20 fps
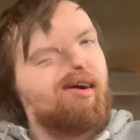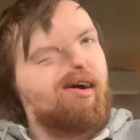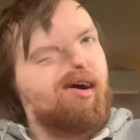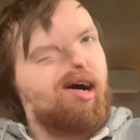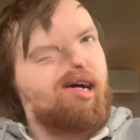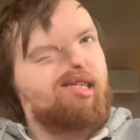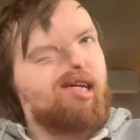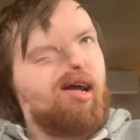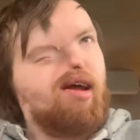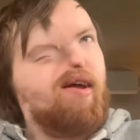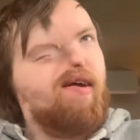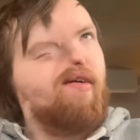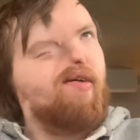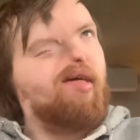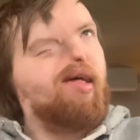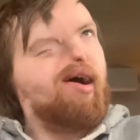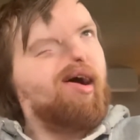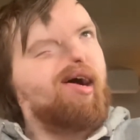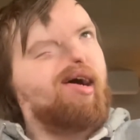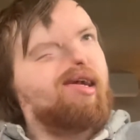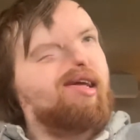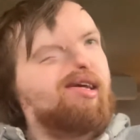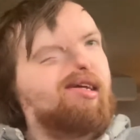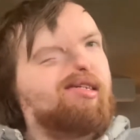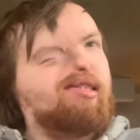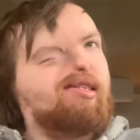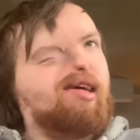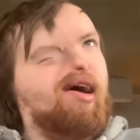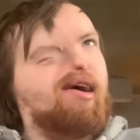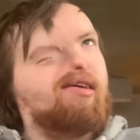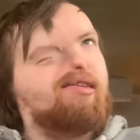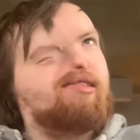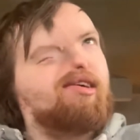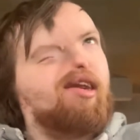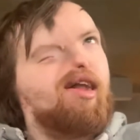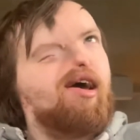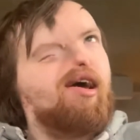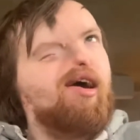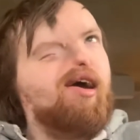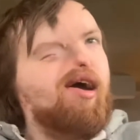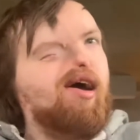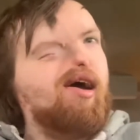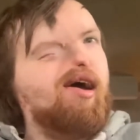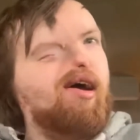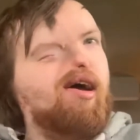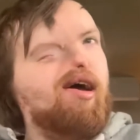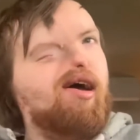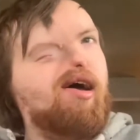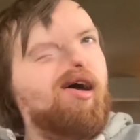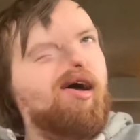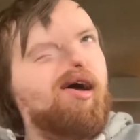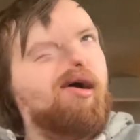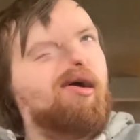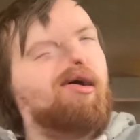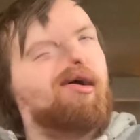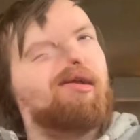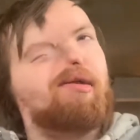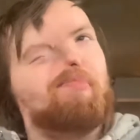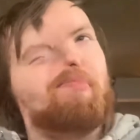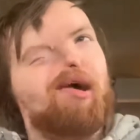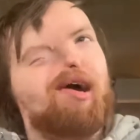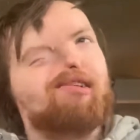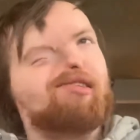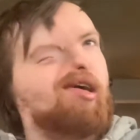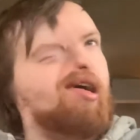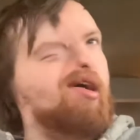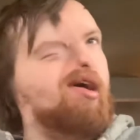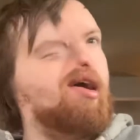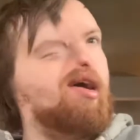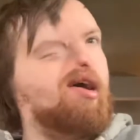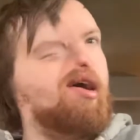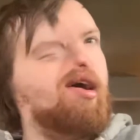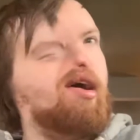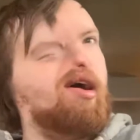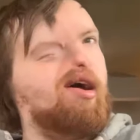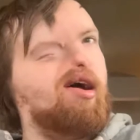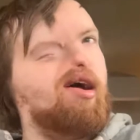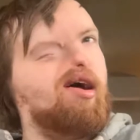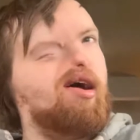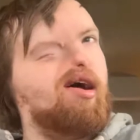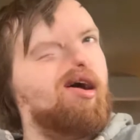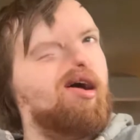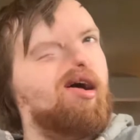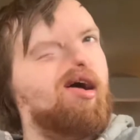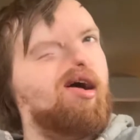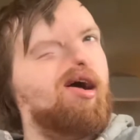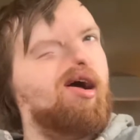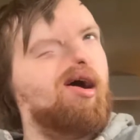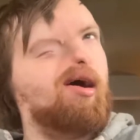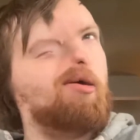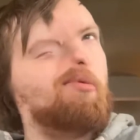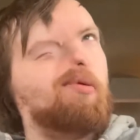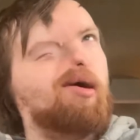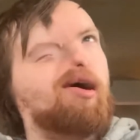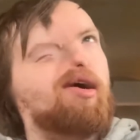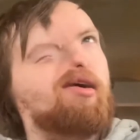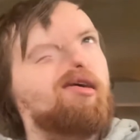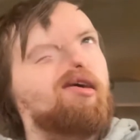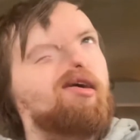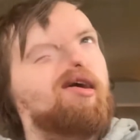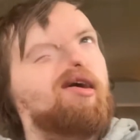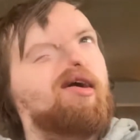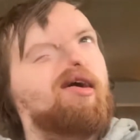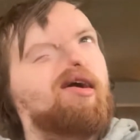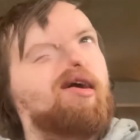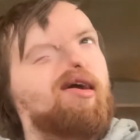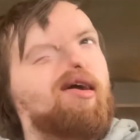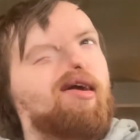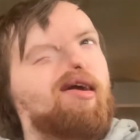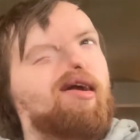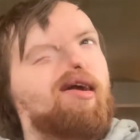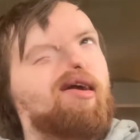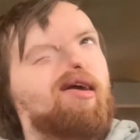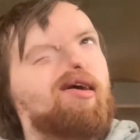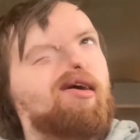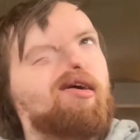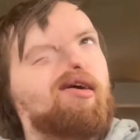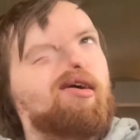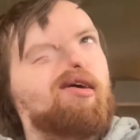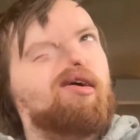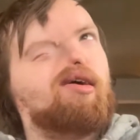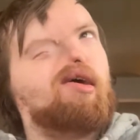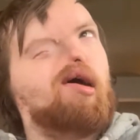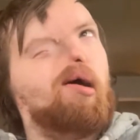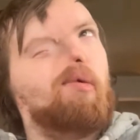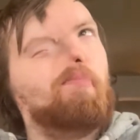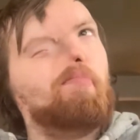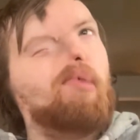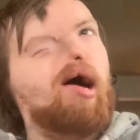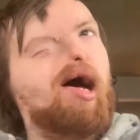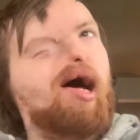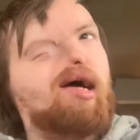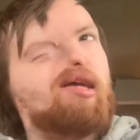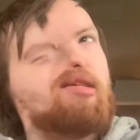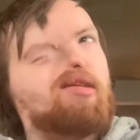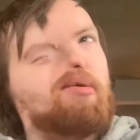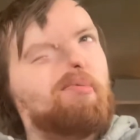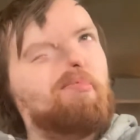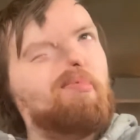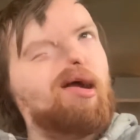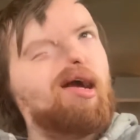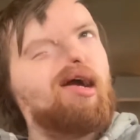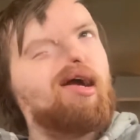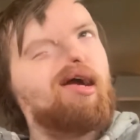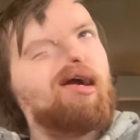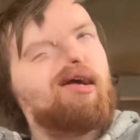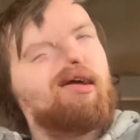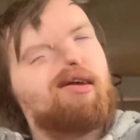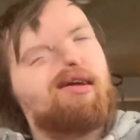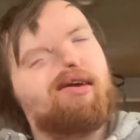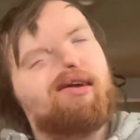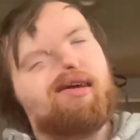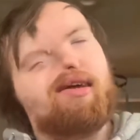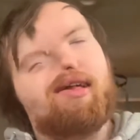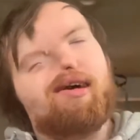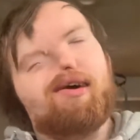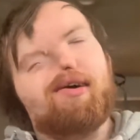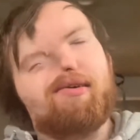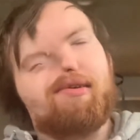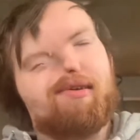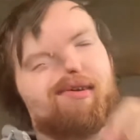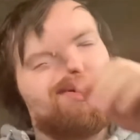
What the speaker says: I was like, oh, I need stockings in the pants, like, Emily, come back to me, you know.